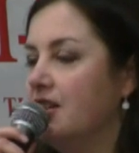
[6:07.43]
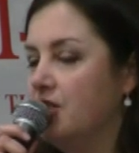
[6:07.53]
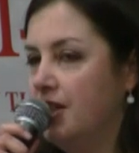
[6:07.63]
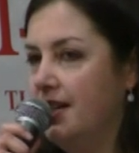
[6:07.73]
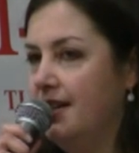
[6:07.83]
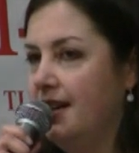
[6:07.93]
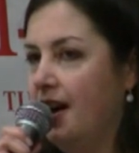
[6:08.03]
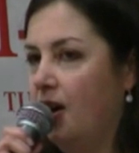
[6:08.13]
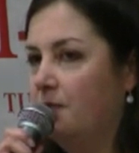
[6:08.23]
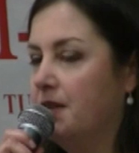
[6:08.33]
She
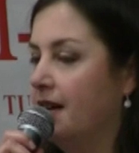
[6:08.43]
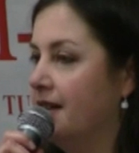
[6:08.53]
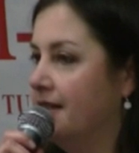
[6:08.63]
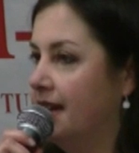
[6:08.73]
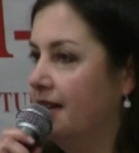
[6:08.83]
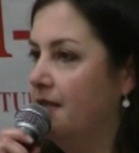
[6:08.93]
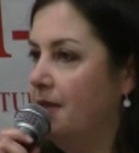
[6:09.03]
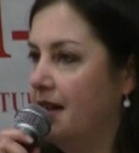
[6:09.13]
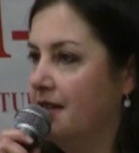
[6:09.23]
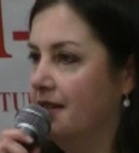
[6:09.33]
helped us send a
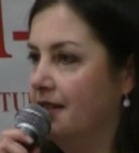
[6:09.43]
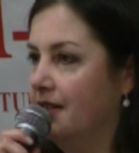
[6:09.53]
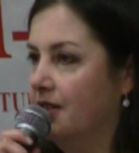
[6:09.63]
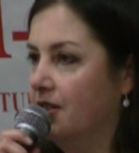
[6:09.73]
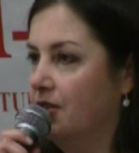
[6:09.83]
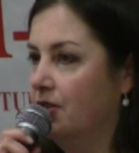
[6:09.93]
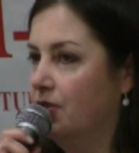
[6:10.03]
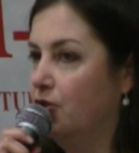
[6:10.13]
message,